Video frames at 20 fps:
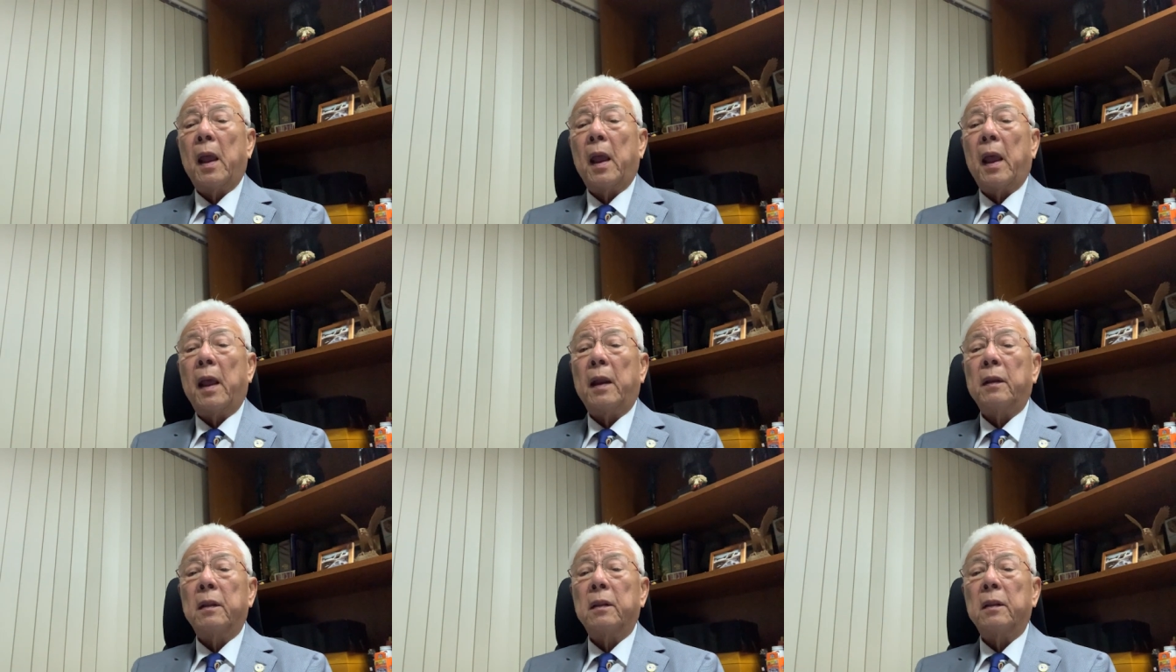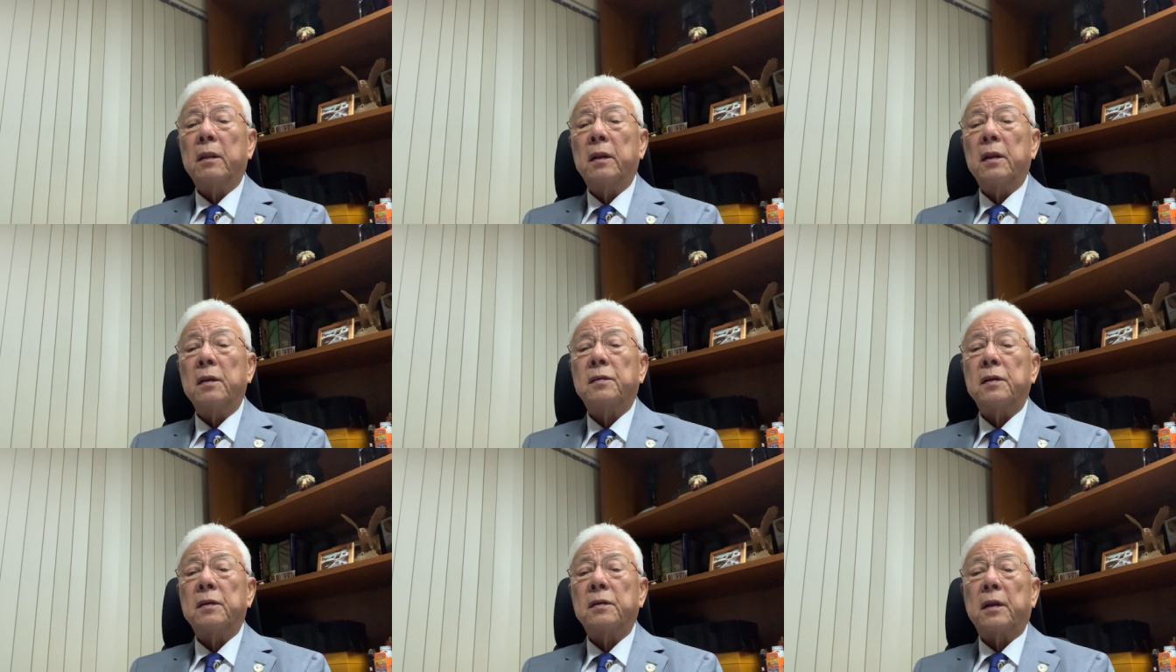And
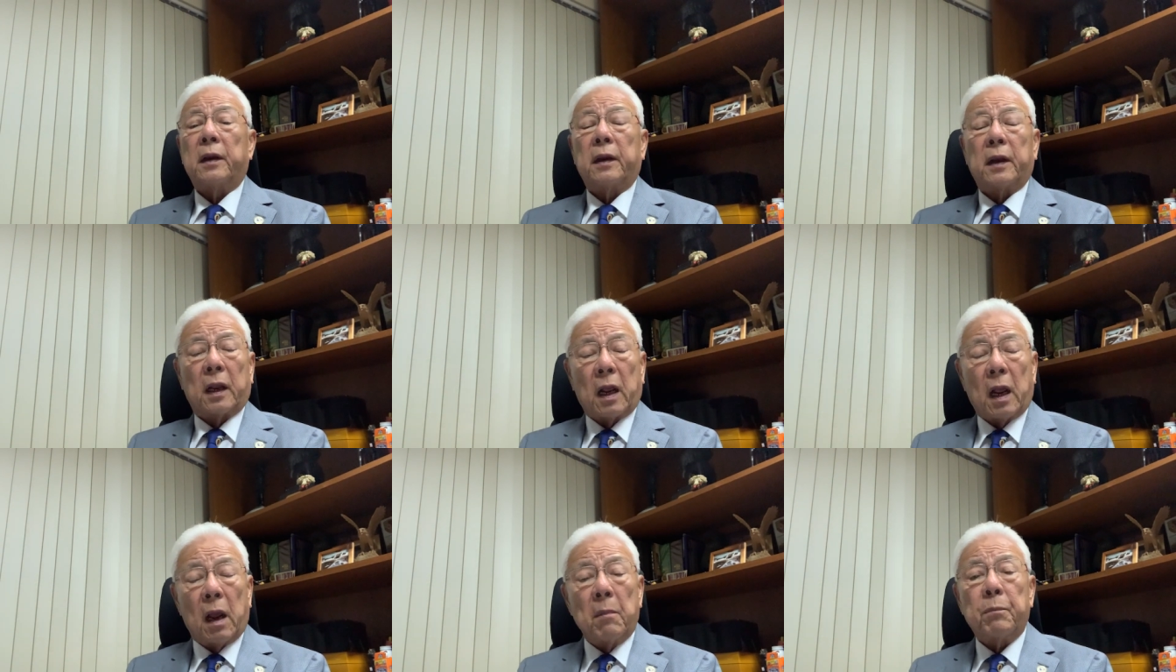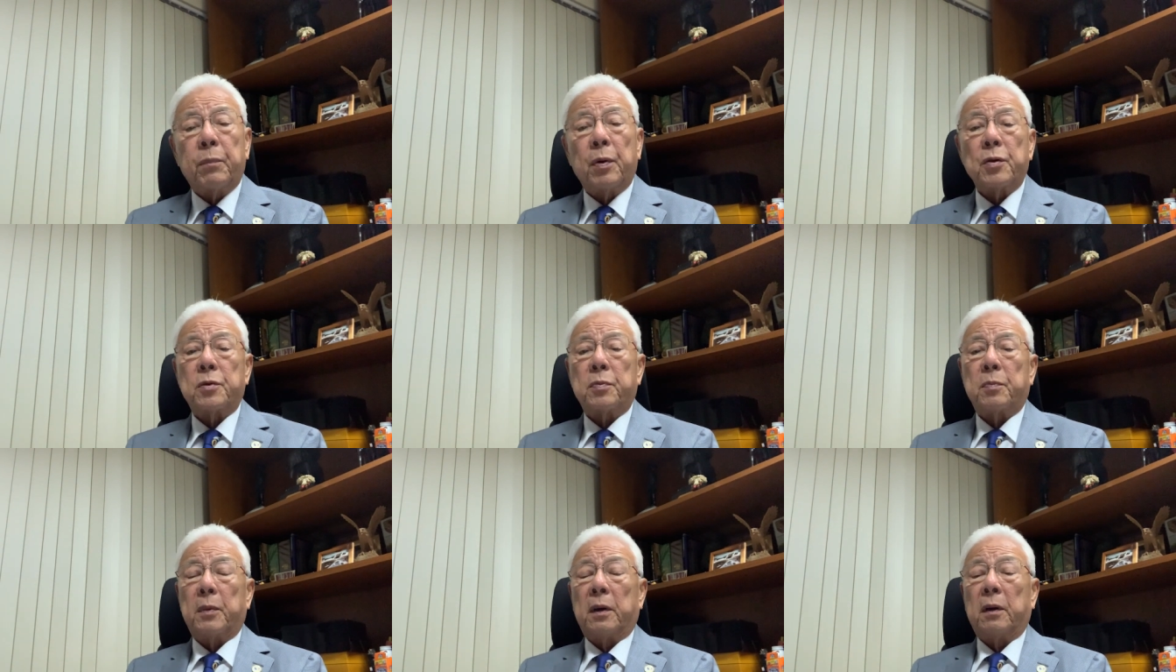this is an
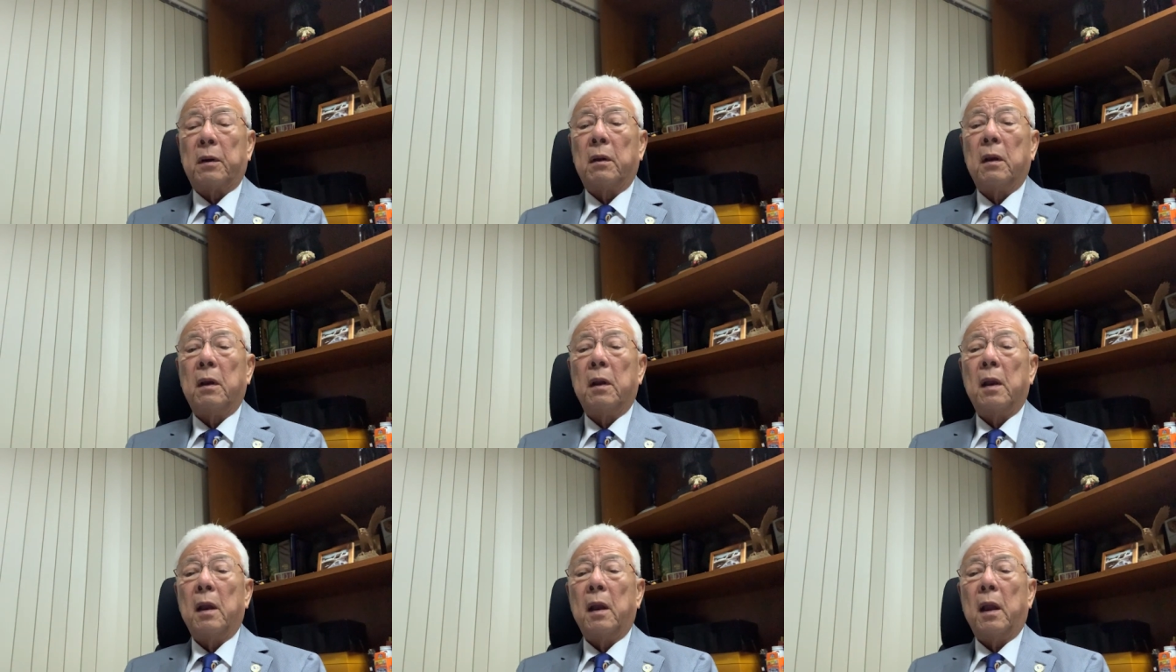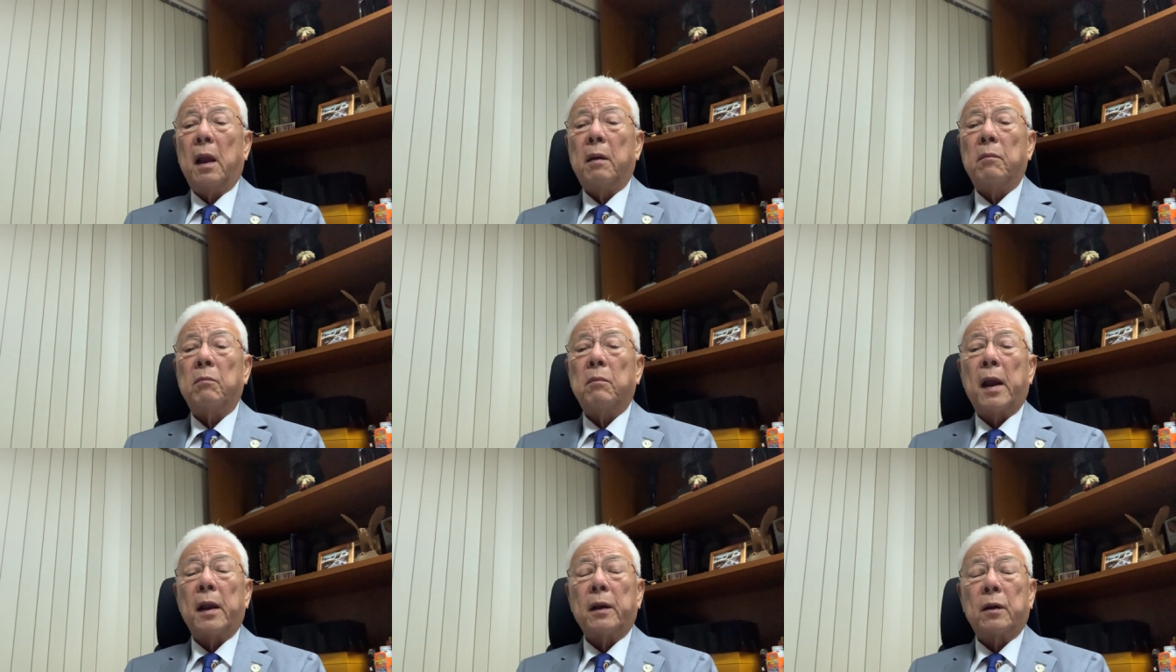accomplishment
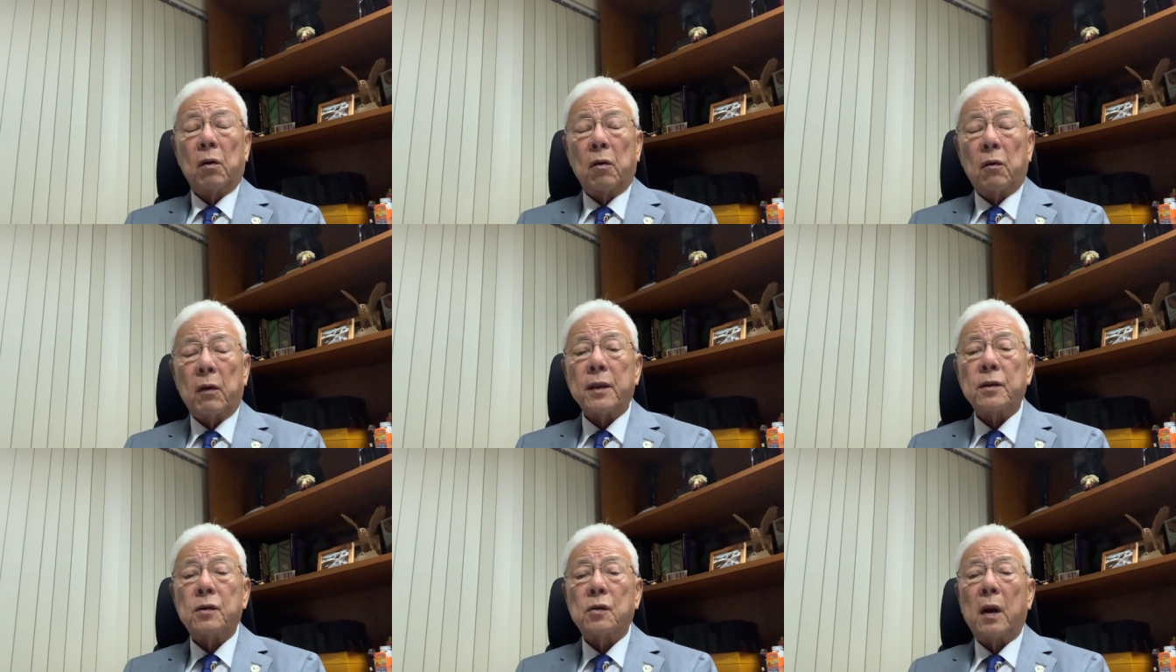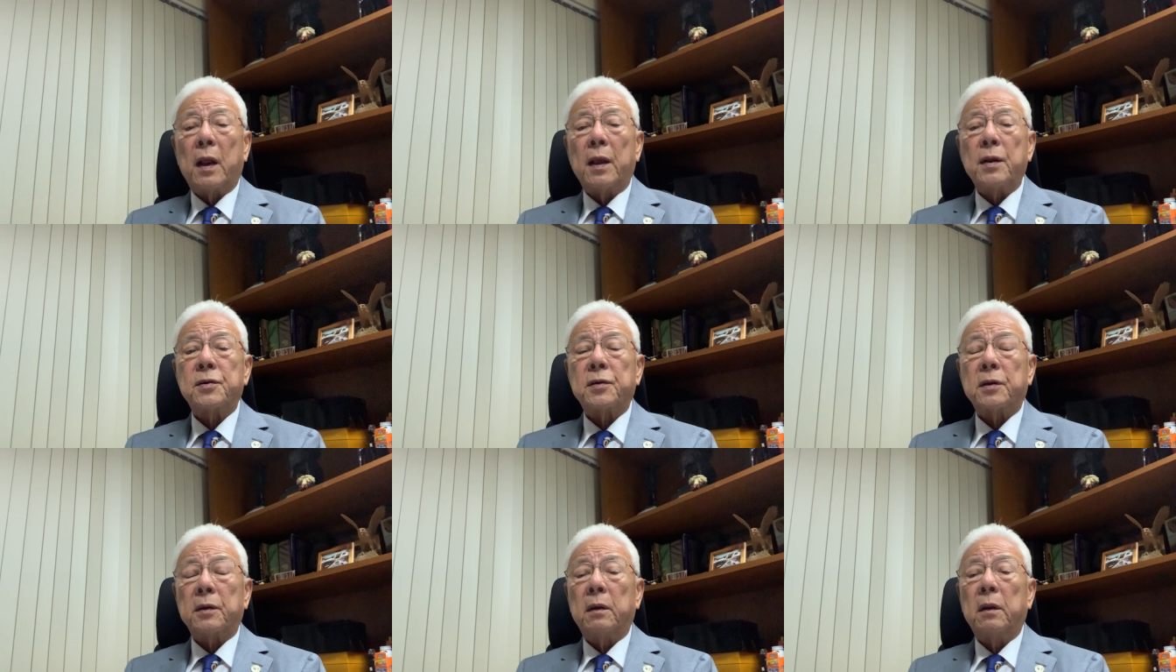and my
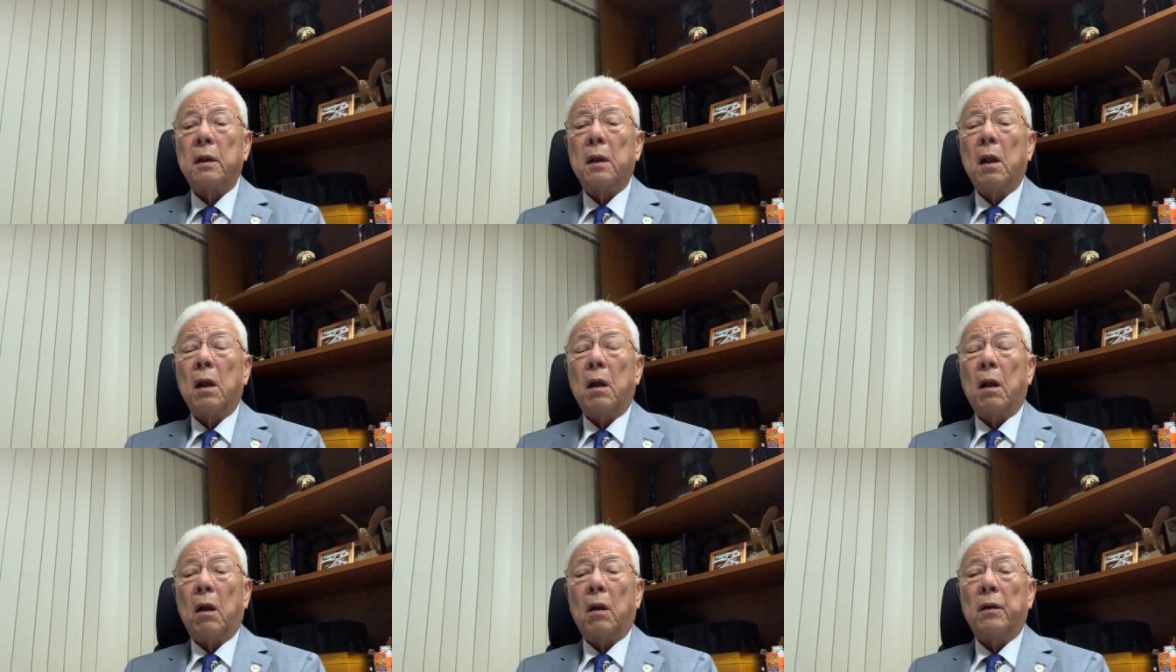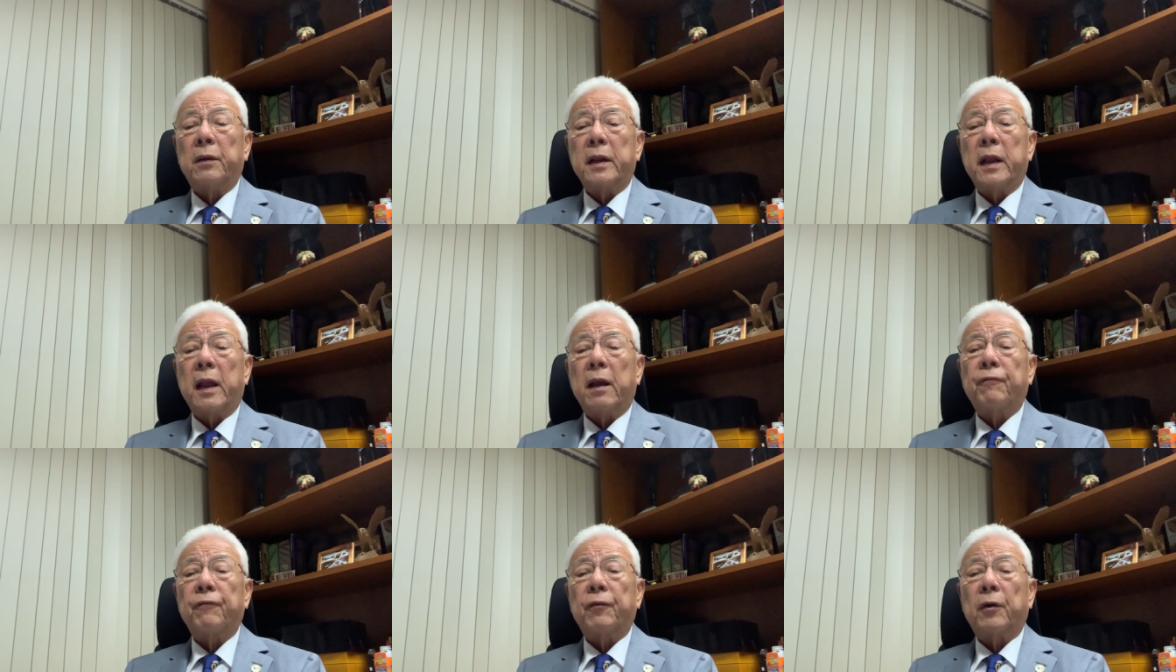congratulations on
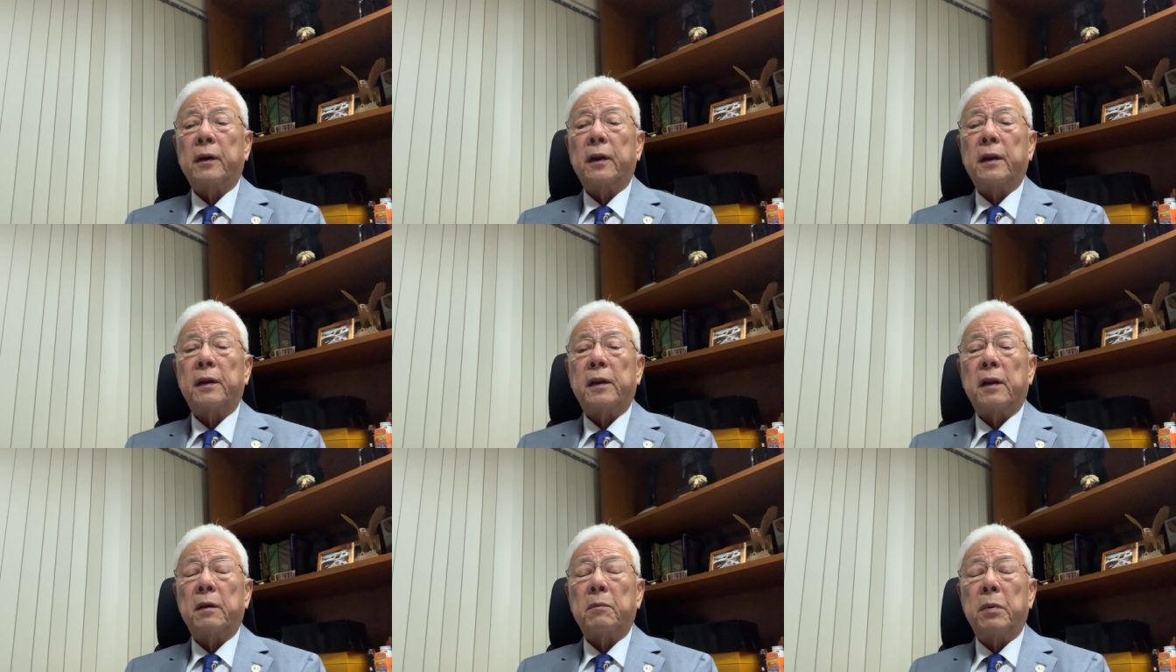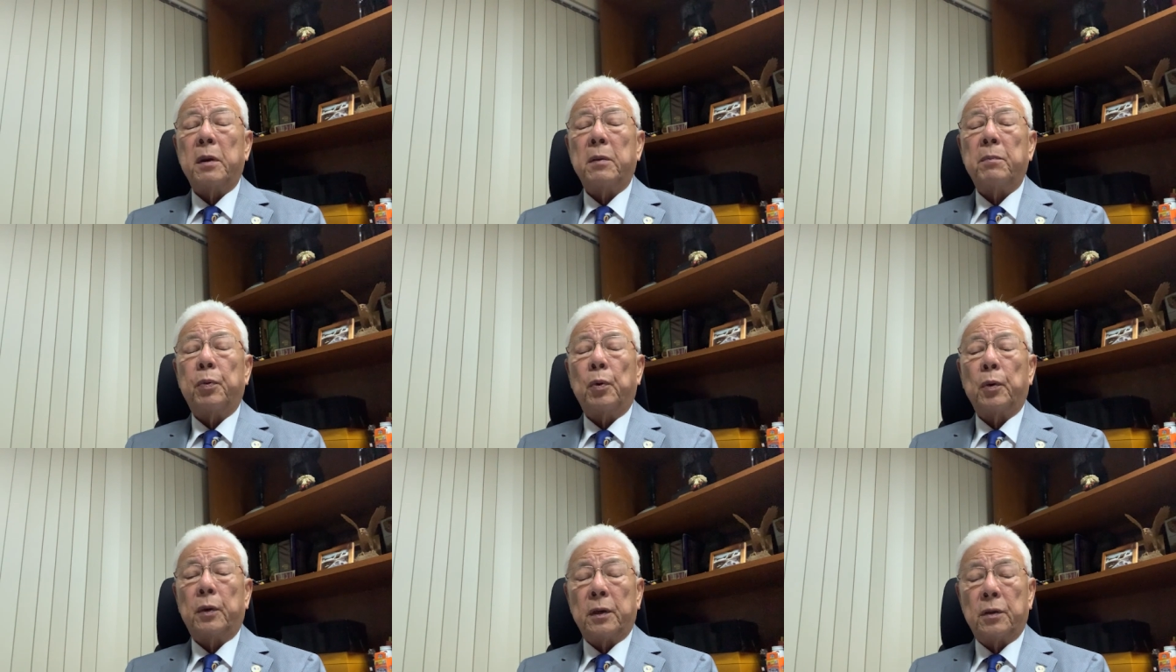the effort that had been
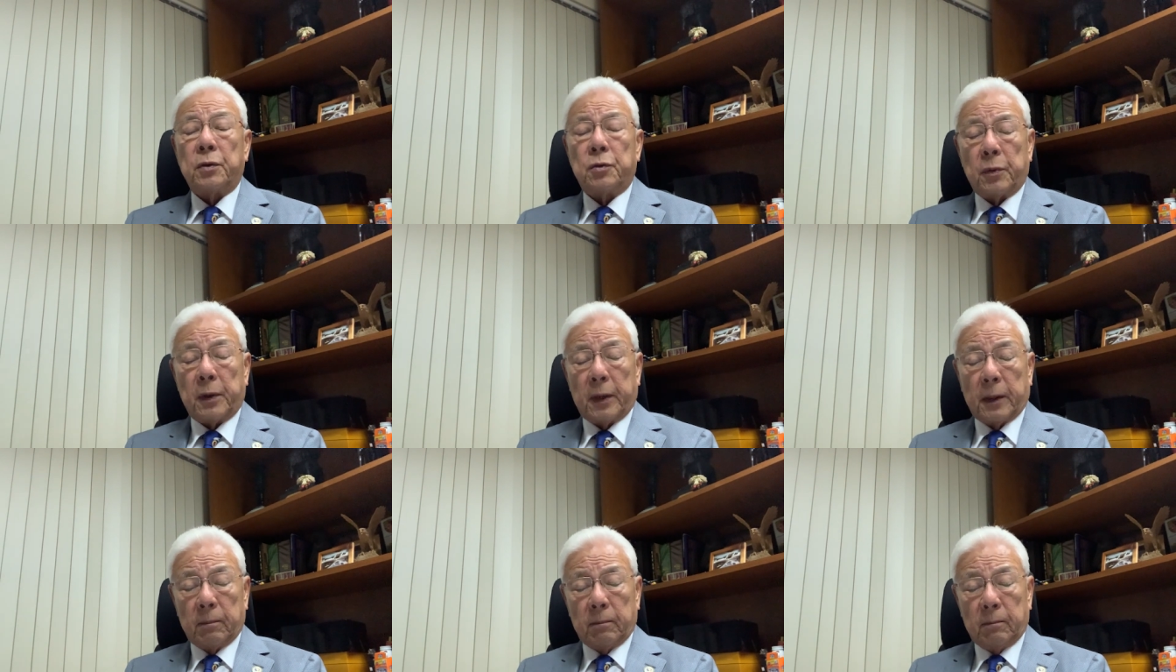put into it.